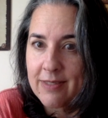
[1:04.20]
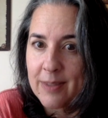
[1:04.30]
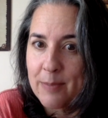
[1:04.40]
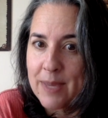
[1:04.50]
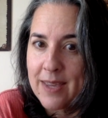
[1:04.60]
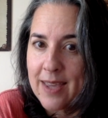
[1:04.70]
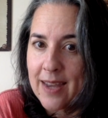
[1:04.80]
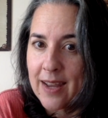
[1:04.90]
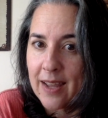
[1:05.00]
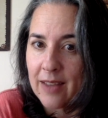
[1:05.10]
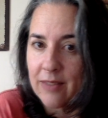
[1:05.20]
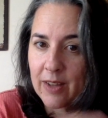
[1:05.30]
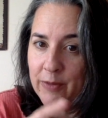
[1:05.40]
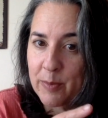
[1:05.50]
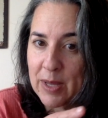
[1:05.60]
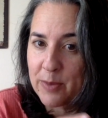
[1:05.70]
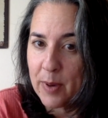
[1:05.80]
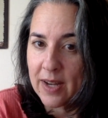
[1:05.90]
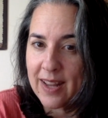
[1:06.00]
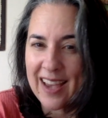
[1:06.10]
the beginning of the month
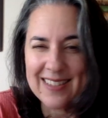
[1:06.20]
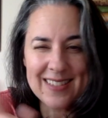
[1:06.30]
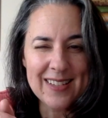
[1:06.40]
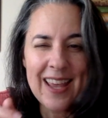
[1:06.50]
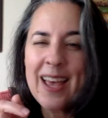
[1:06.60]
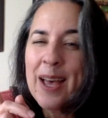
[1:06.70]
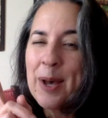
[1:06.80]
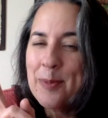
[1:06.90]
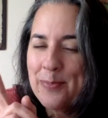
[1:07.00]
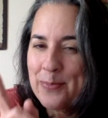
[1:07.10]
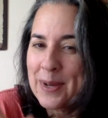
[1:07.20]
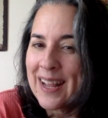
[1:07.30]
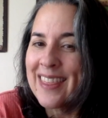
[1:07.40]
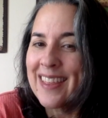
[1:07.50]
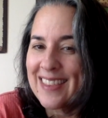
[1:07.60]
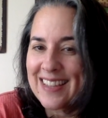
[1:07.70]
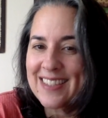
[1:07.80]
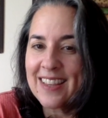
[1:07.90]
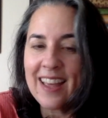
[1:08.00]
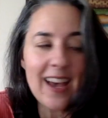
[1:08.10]
podcast. But I think that's
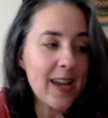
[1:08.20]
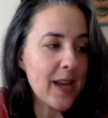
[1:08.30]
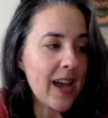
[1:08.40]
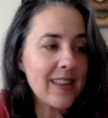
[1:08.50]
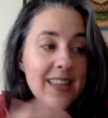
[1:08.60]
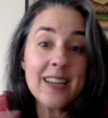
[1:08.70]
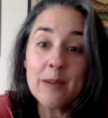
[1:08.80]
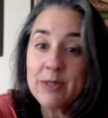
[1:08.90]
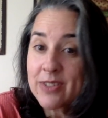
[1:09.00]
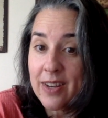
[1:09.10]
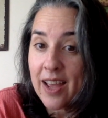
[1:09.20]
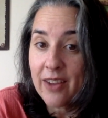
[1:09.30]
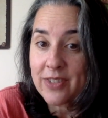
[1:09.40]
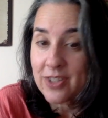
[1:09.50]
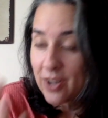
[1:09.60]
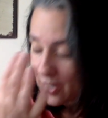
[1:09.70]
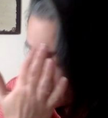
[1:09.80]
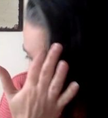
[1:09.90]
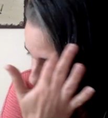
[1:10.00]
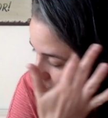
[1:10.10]
a lie. I think I'm just going to have to talk
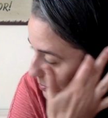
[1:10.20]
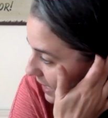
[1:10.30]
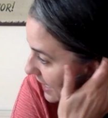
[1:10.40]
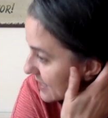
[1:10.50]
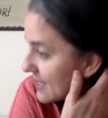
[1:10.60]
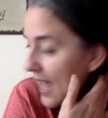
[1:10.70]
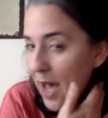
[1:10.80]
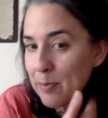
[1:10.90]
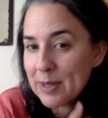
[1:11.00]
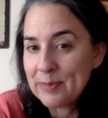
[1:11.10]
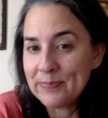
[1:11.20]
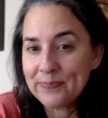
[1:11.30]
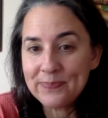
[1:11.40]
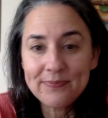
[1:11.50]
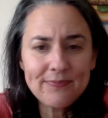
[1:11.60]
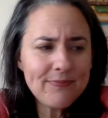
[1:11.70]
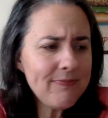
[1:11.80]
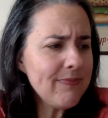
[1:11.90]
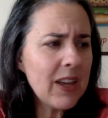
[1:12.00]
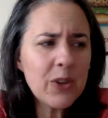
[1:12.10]
about them as they happen.
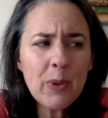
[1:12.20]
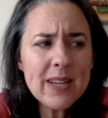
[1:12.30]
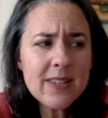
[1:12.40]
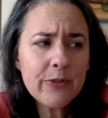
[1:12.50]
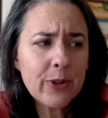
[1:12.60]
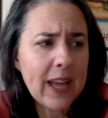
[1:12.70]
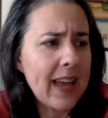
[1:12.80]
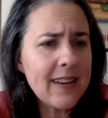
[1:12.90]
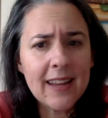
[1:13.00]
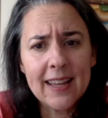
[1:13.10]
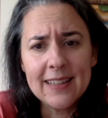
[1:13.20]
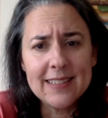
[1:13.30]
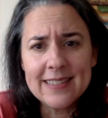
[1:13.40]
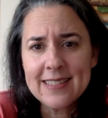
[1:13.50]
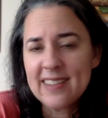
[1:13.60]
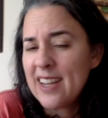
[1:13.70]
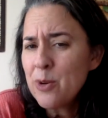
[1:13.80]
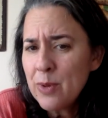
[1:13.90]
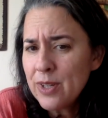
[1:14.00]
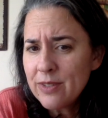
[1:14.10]
Otherwise, I'll forget and I don't
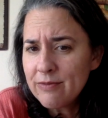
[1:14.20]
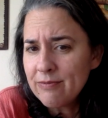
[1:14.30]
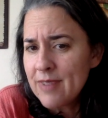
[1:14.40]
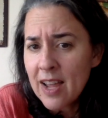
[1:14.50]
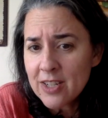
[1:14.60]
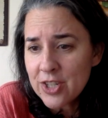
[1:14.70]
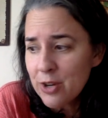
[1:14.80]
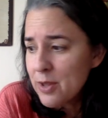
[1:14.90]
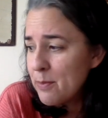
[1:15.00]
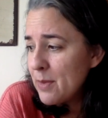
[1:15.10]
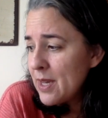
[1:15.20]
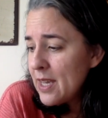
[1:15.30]
want to not share them.